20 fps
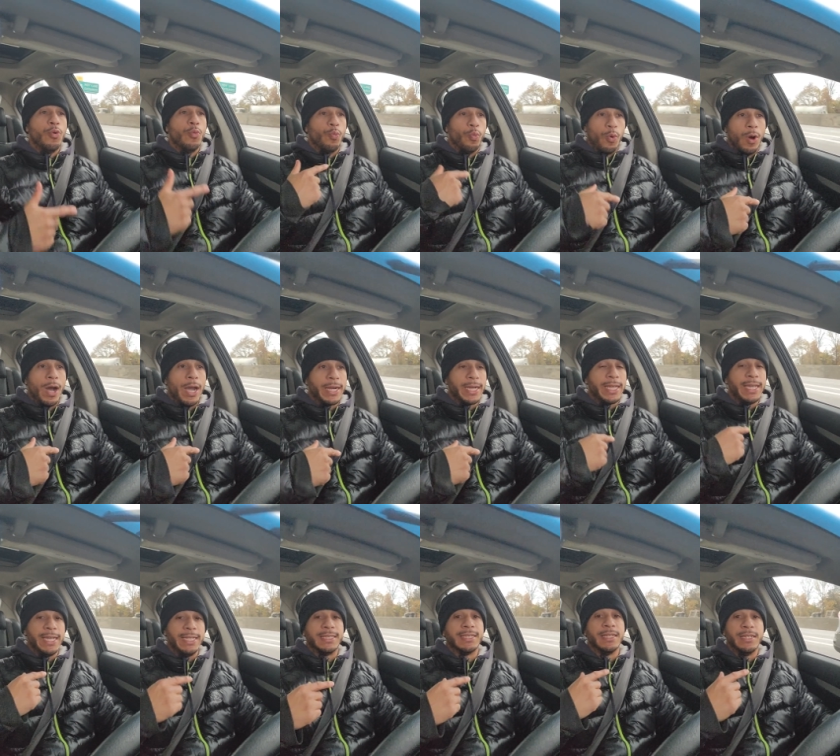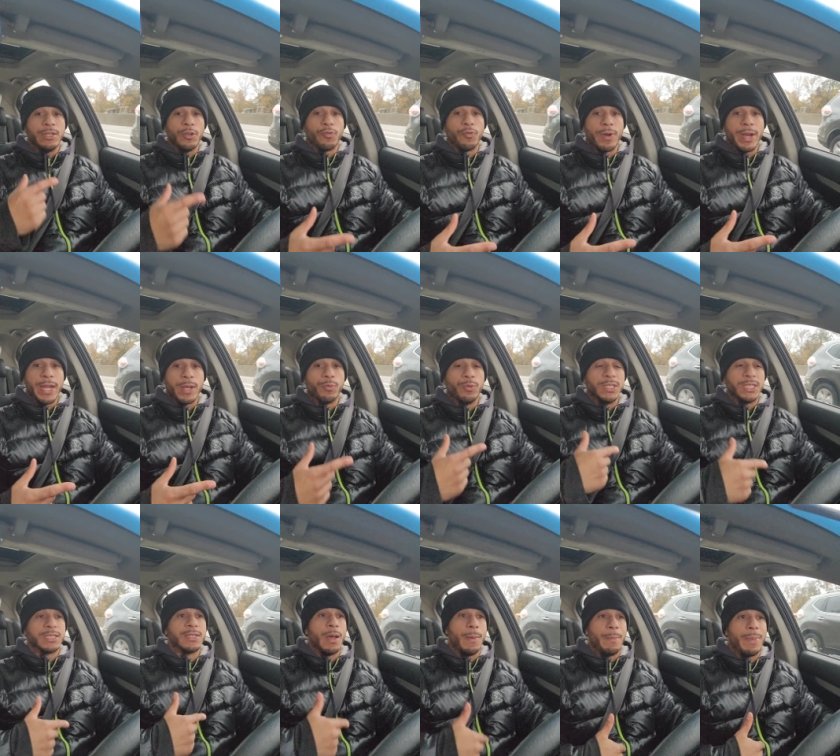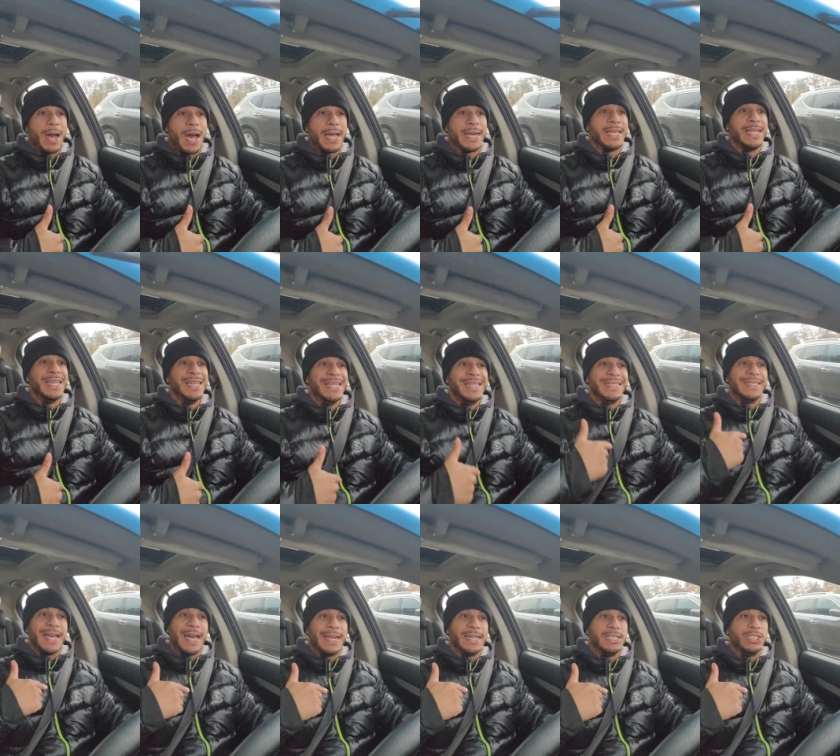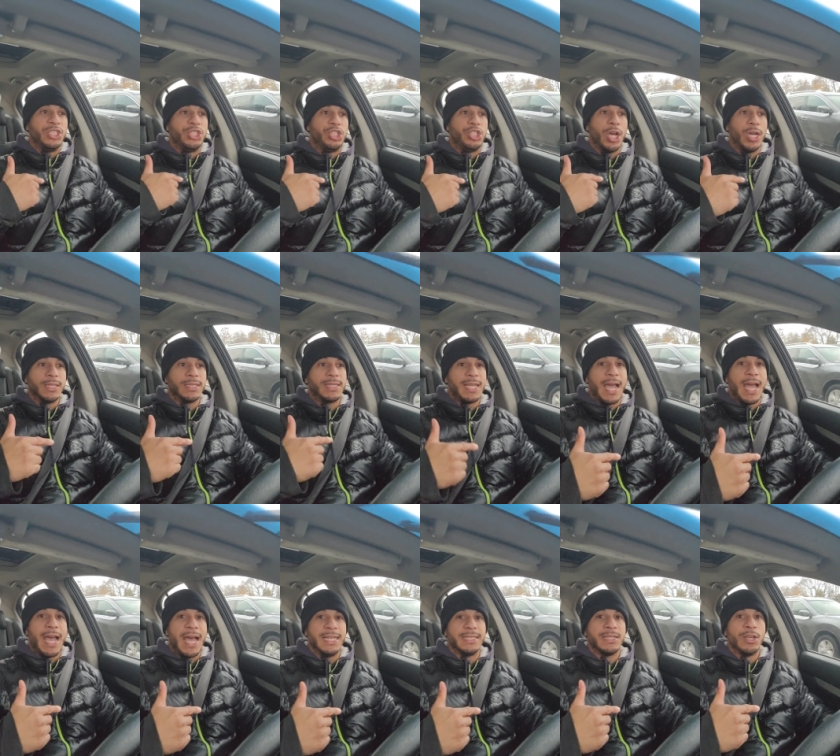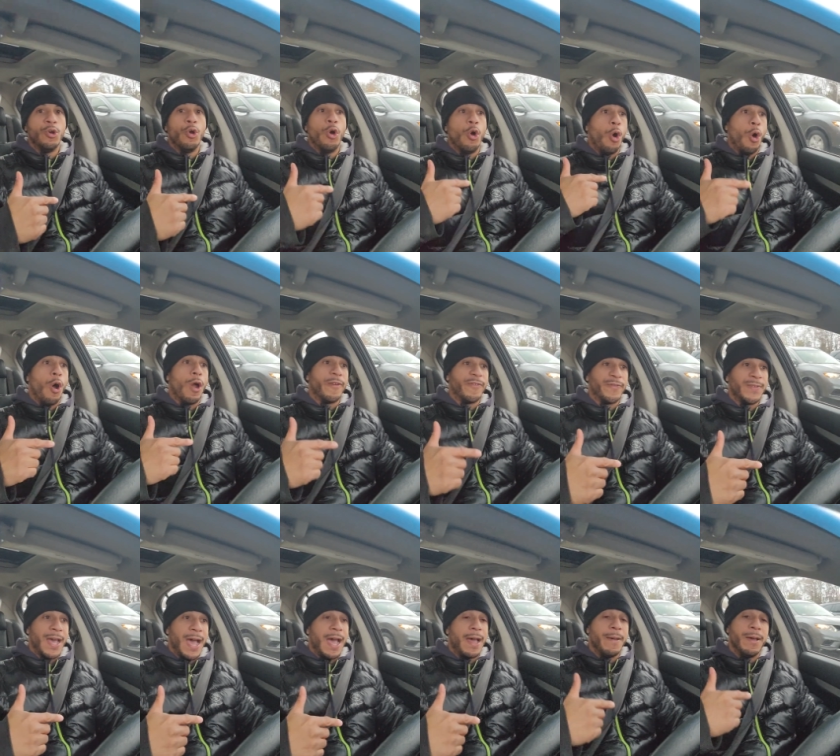one, he's in the ring with somebody that is just as, or if not,